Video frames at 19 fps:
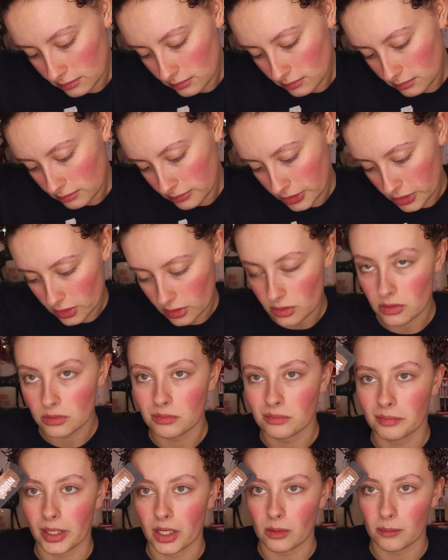which
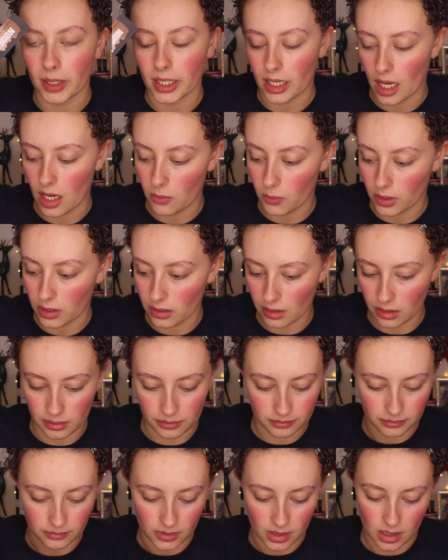may or may not work.
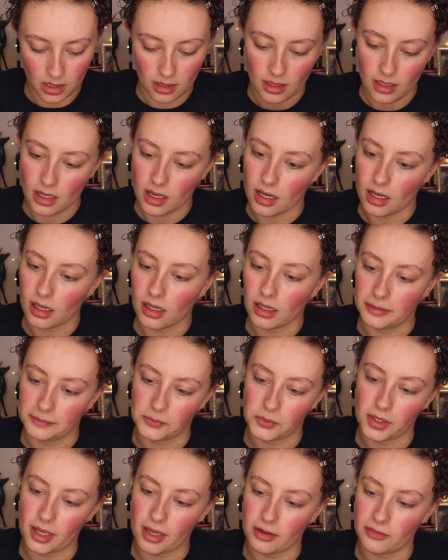
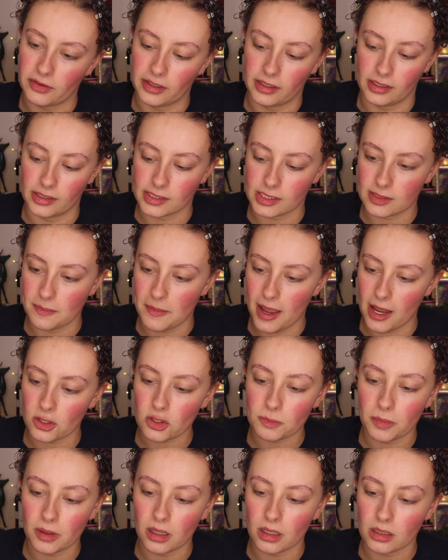We have a
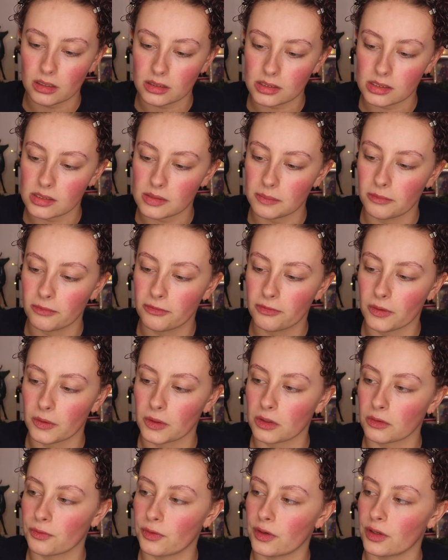Smashbox
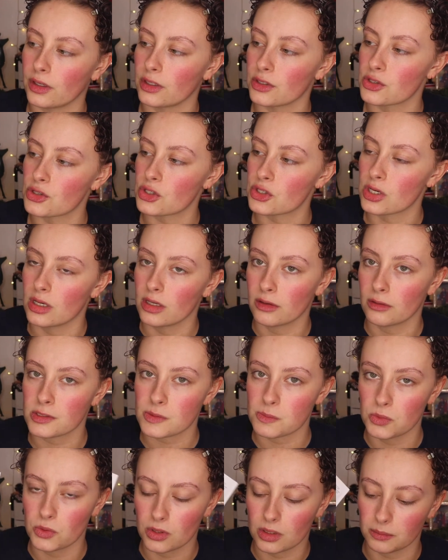Photo Finish
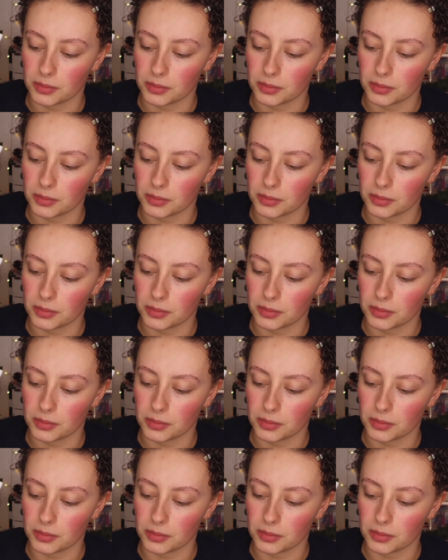Smooth and